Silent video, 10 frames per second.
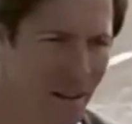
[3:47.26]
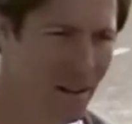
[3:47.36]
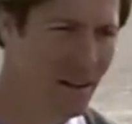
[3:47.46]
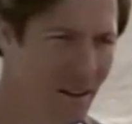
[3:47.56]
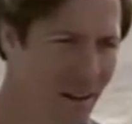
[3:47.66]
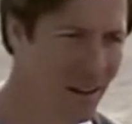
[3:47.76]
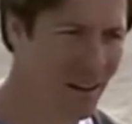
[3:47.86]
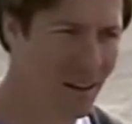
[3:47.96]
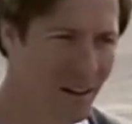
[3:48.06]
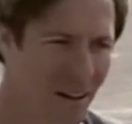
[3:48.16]
What you talking
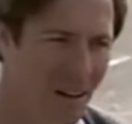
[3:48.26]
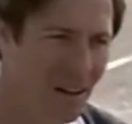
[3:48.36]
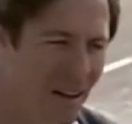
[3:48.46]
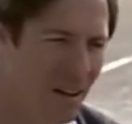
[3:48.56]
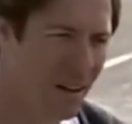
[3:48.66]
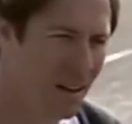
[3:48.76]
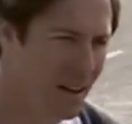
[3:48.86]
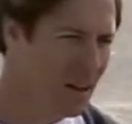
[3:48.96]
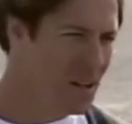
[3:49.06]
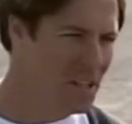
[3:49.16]
about, Willis?
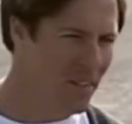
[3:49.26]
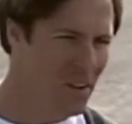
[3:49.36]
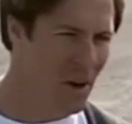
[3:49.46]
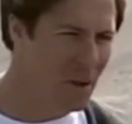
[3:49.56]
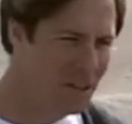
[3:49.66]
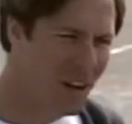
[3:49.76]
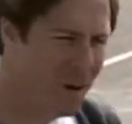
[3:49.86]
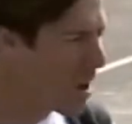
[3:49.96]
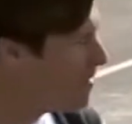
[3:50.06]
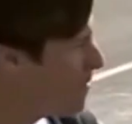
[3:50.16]
Do you ever notice
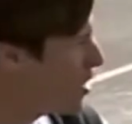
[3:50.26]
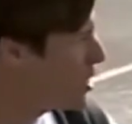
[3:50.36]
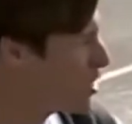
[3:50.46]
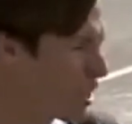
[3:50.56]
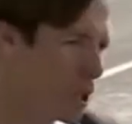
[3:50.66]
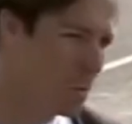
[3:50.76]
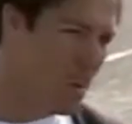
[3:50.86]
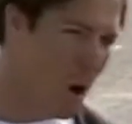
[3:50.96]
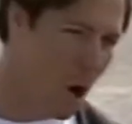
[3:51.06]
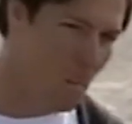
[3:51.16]
how every single
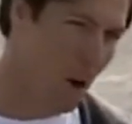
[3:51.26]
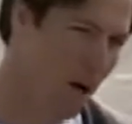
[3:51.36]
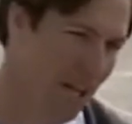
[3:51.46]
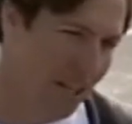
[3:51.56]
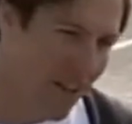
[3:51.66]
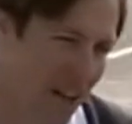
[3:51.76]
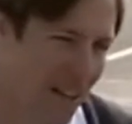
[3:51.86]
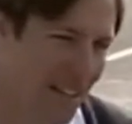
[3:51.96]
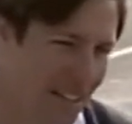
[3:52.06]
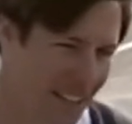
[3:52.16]
mall parking lot
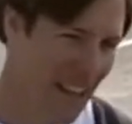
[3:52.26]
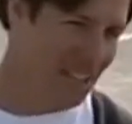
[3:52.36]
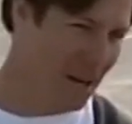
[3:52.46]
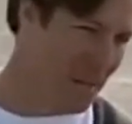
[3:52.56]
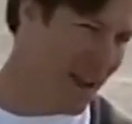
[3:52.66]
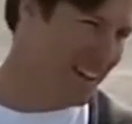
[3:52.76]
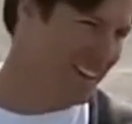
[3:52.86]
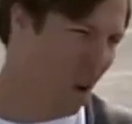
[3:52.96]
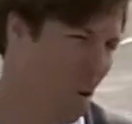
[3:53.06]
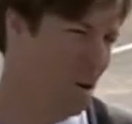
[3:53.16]
has an
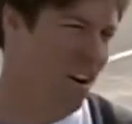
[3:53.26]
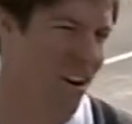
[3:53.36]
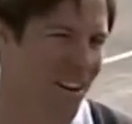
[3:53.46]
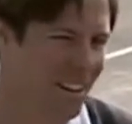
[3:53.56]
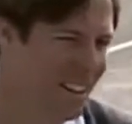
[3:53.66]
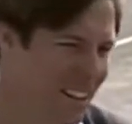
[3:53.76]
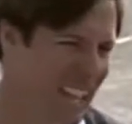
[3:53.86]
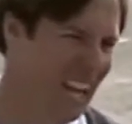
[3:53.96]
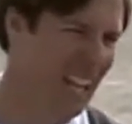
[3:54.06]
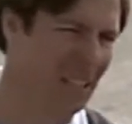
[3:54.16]
abandoned corner?
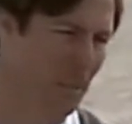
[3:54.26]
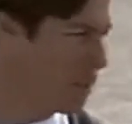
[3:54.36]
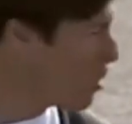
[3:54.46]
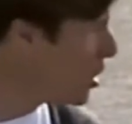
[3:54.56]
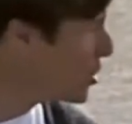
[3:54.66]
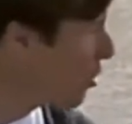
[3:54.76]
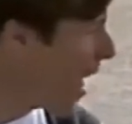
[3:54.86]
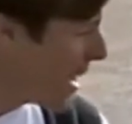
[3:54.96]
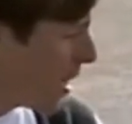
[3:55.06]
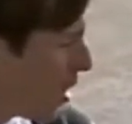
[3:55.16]
Kind of like the Bermuda
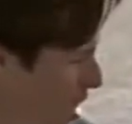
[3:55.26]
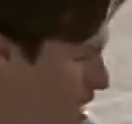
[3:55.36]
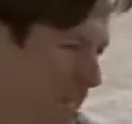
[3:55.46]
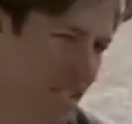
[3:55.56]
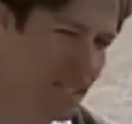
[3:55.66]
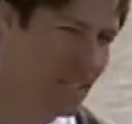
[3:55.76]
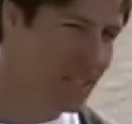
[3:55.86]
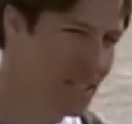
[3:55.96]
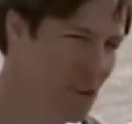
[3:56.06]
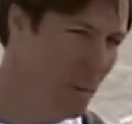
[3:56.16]
Triangle.
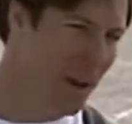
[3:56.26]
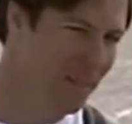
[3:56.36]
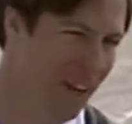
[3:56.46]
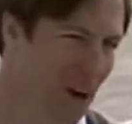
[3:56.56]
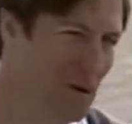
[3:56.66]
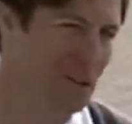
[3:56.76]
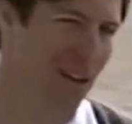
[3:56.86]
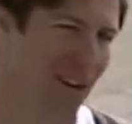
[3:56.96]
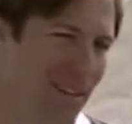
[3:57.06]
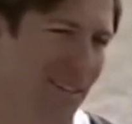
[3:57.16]
Nobody ever goes
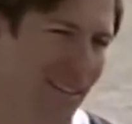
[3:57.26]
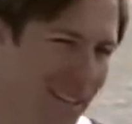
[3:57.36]
there.